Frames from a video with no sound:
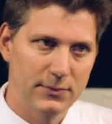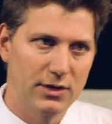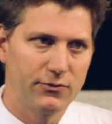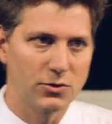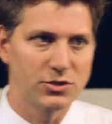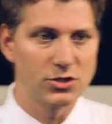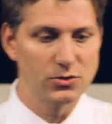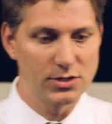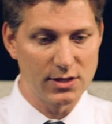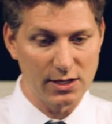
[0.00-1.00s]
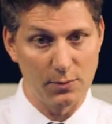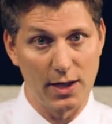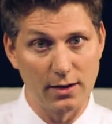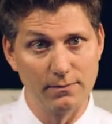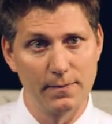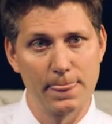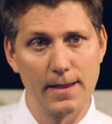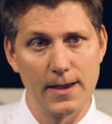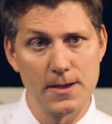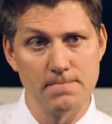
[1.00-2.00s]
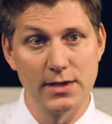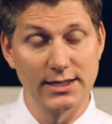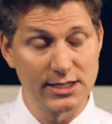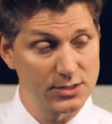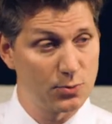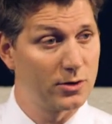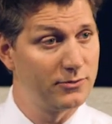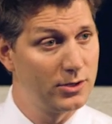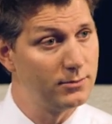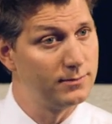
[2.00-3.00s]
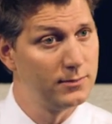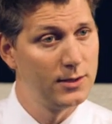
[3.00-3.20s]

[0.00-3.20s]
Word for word: It forces you to think about him. Um, it's his point of view.